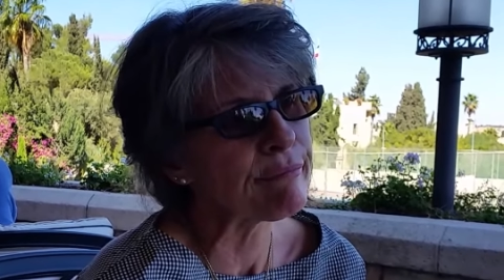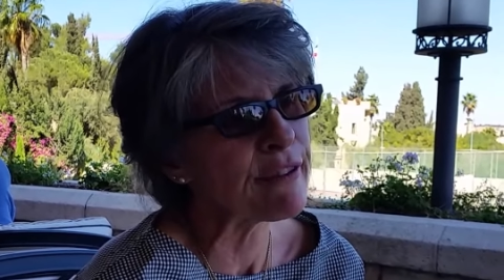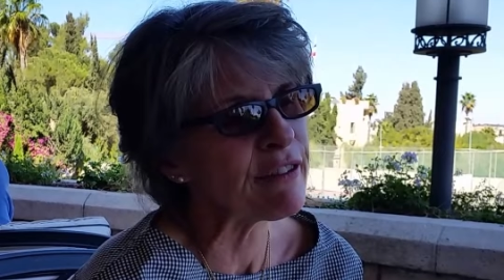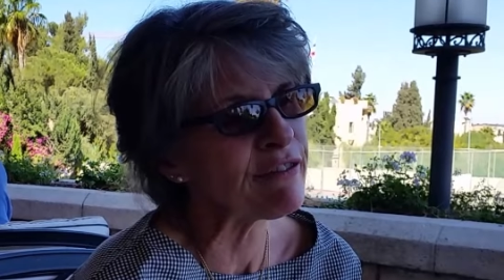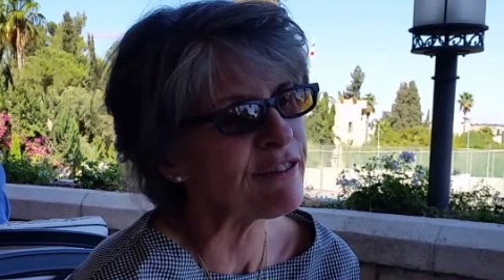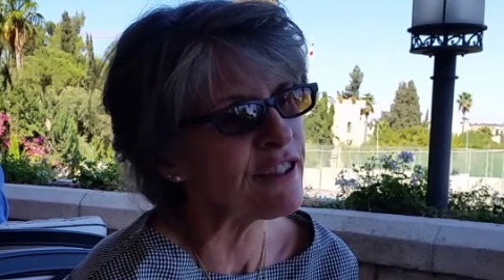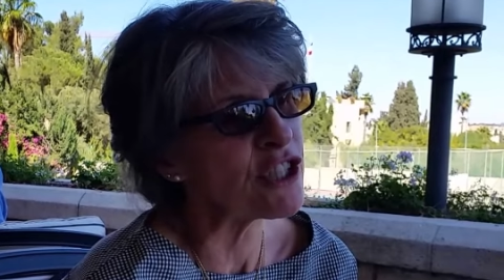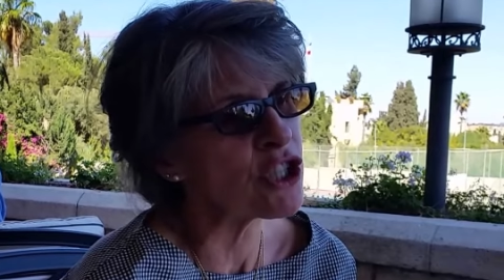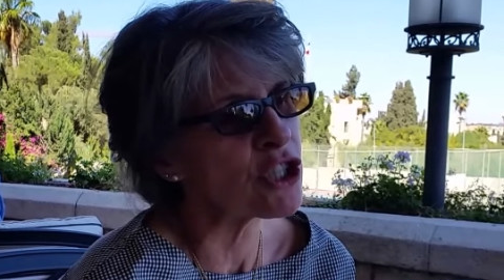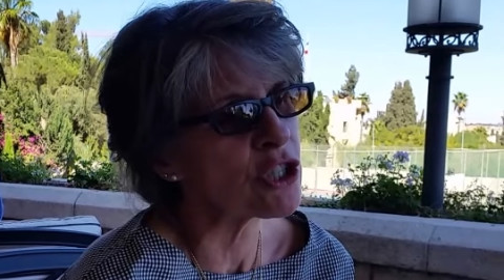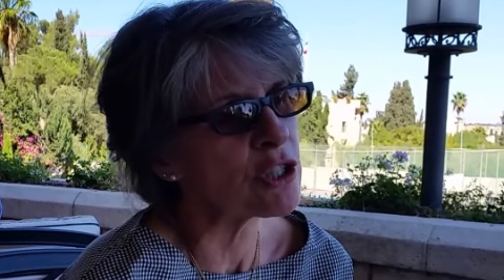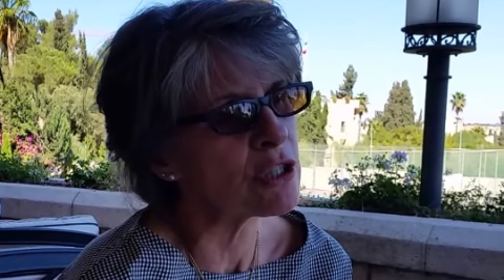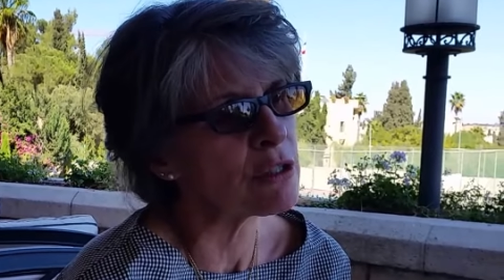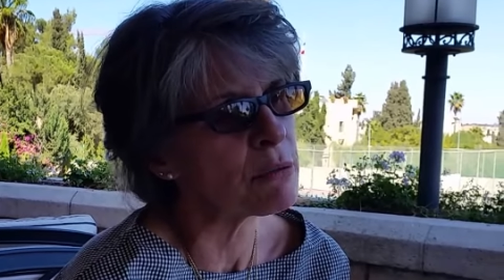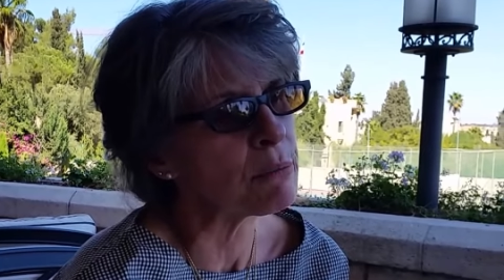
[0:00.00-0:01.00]

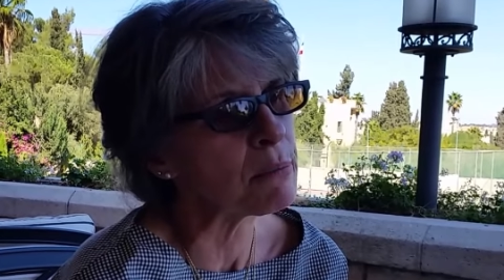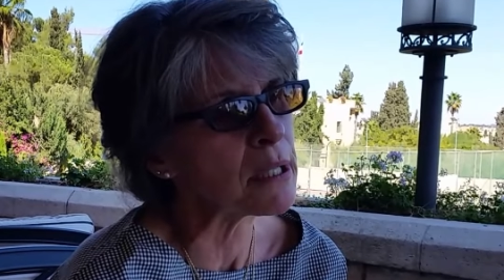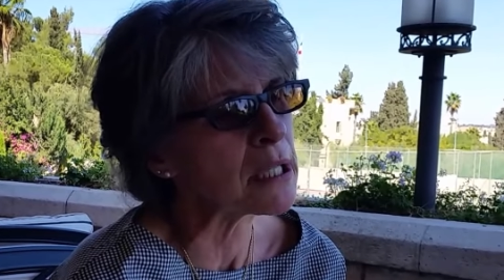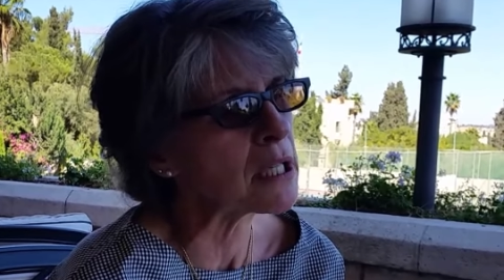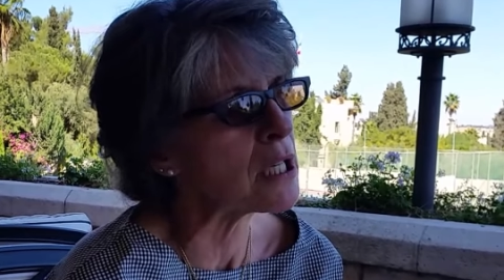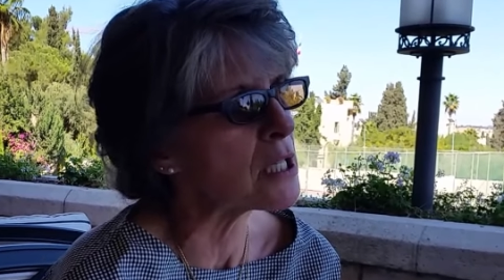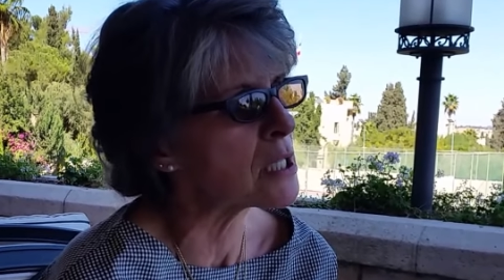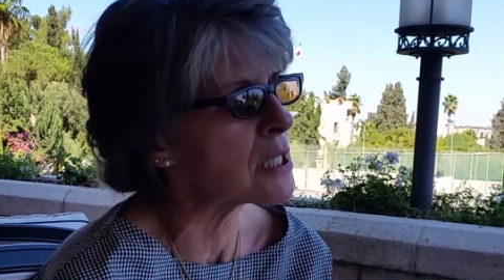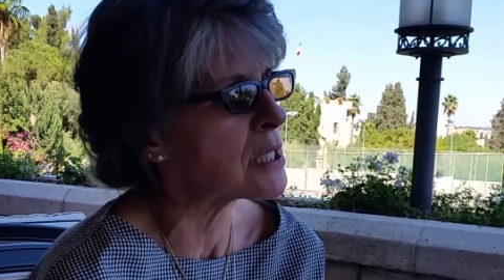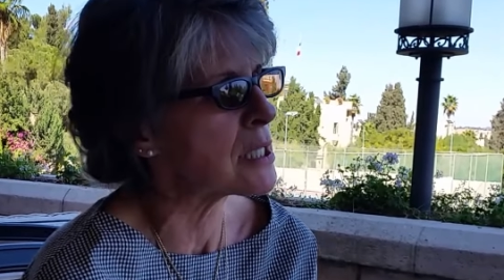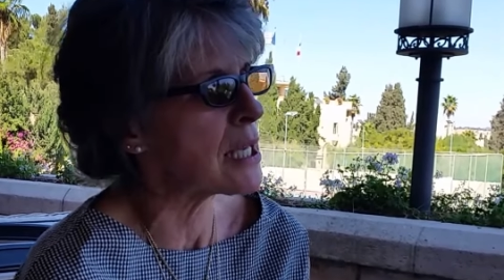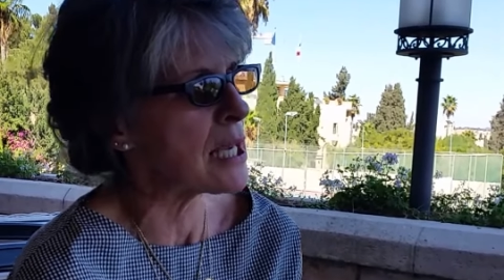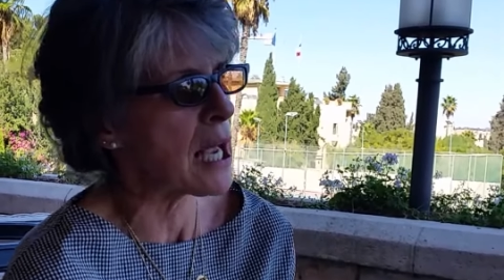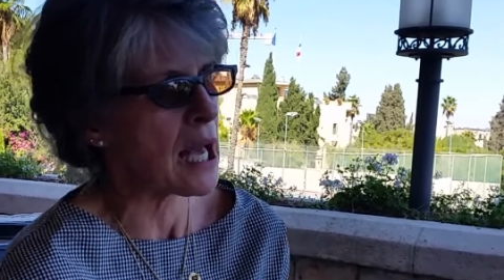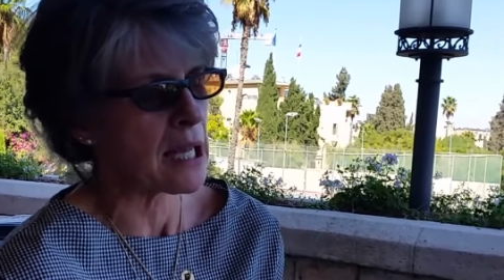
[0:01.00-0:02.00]
deficient because
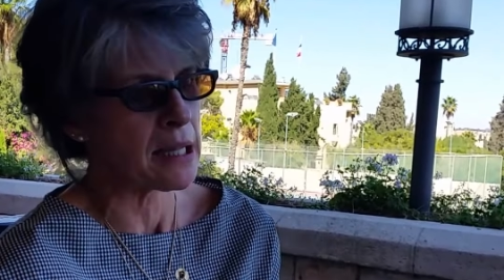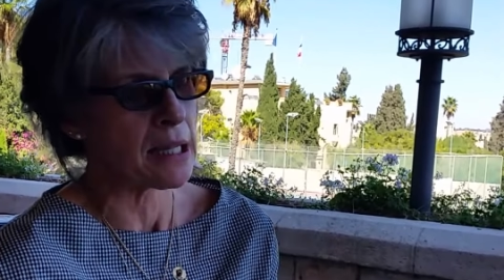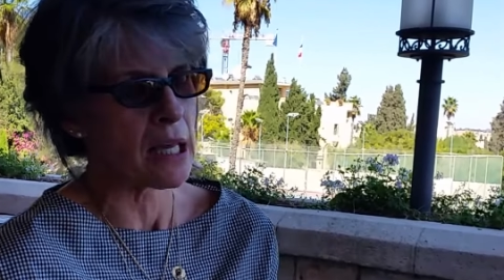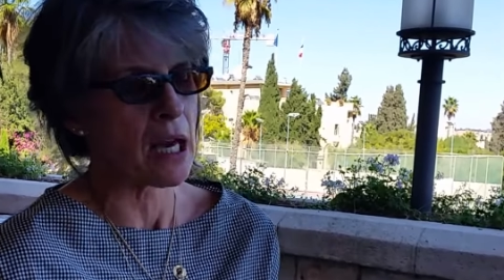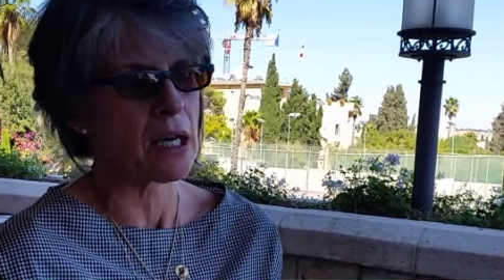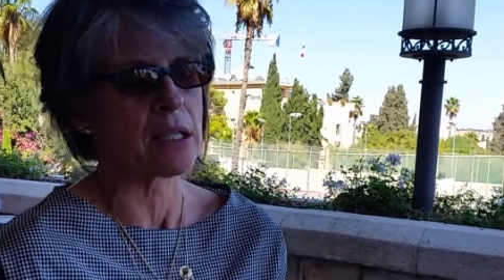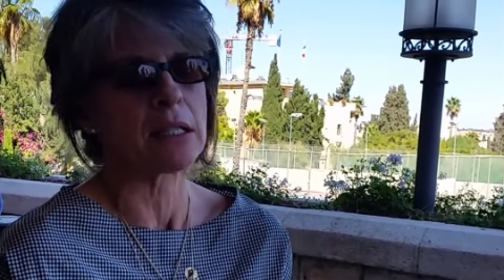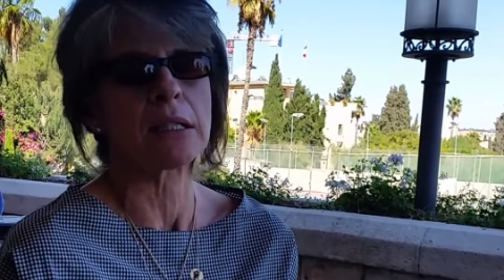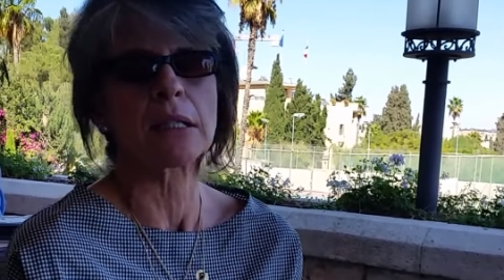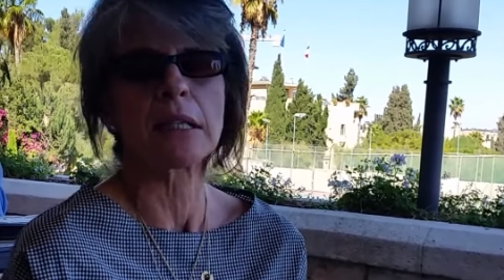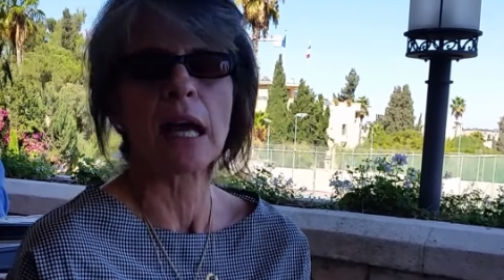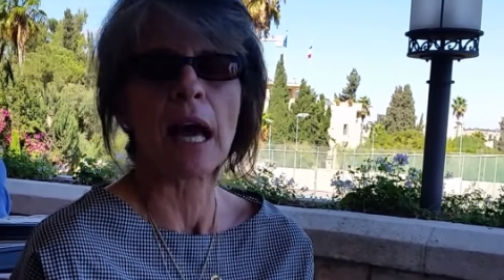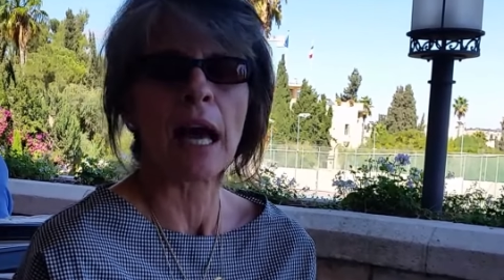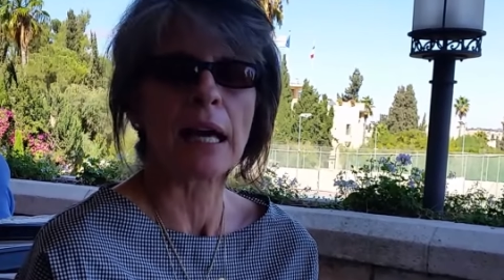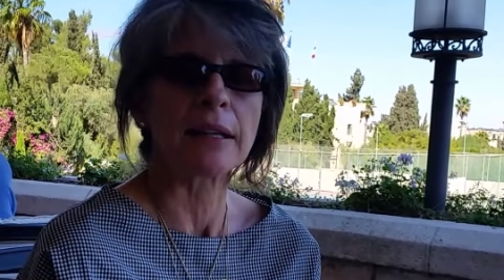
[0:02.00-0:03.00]
they had not
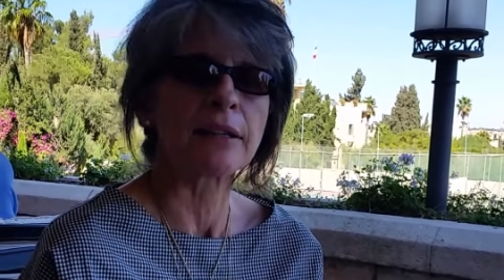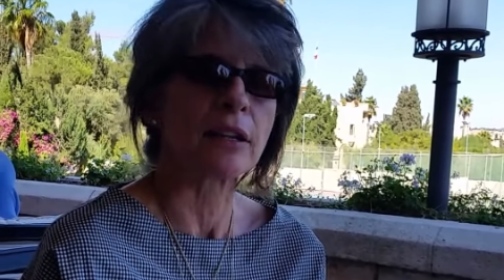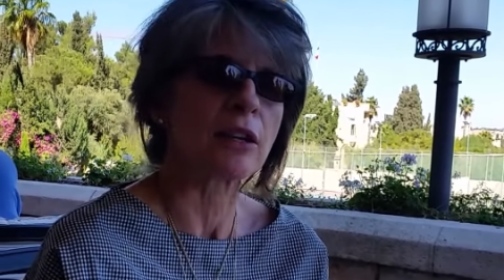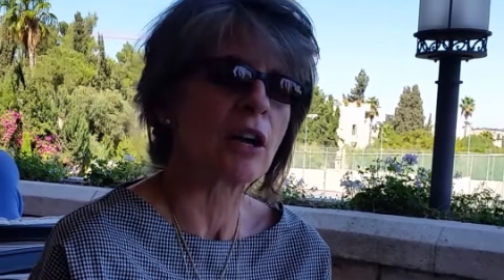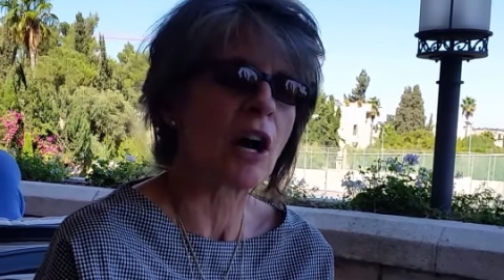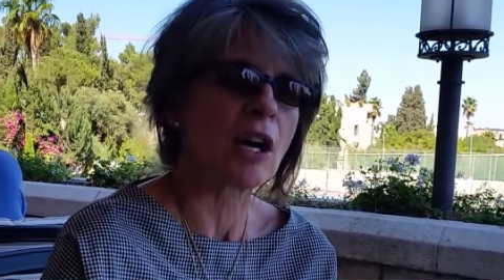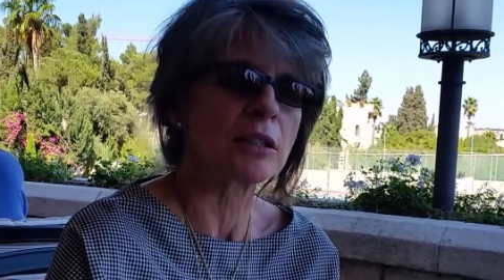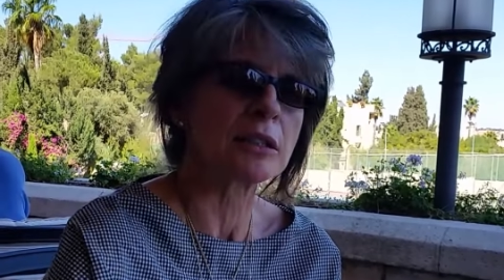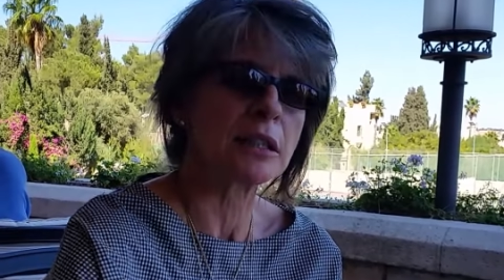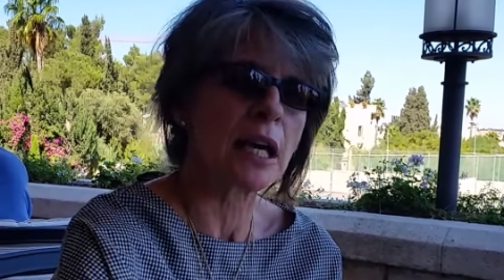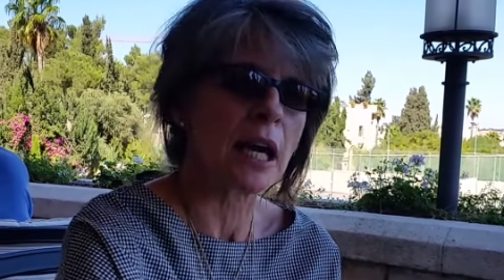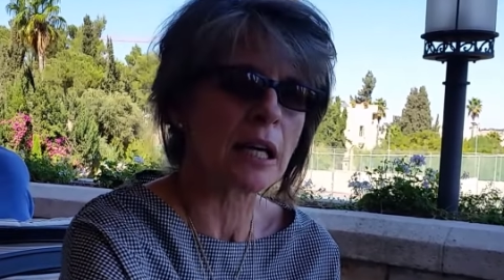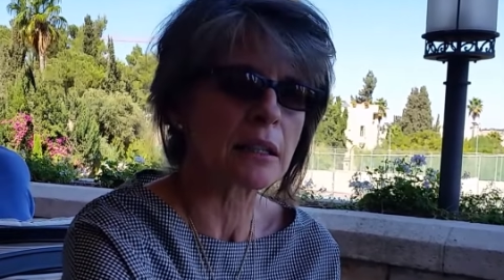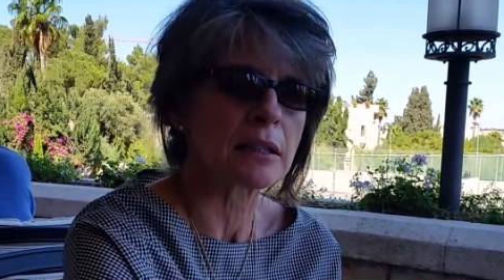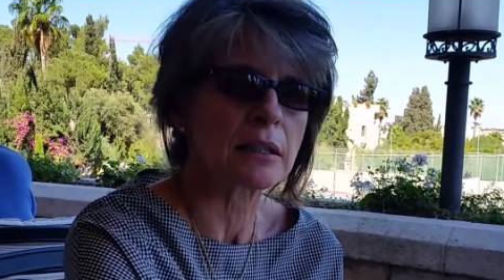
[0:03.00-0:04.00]
had the
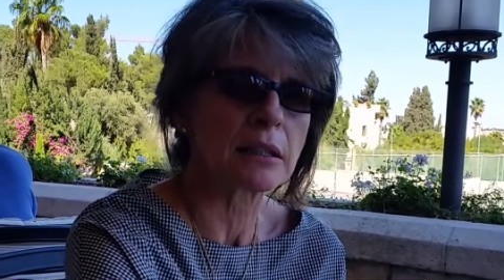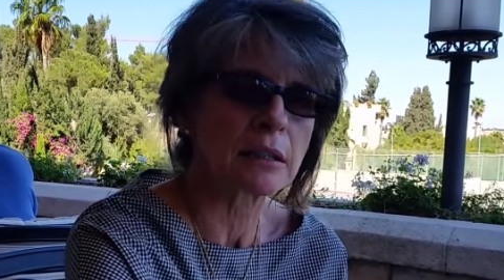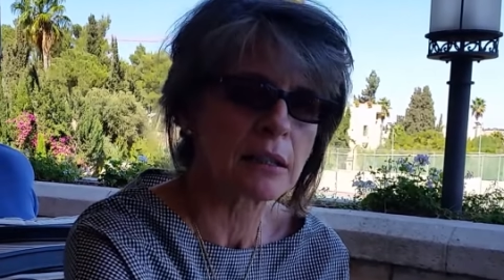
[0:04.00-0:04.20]
contact,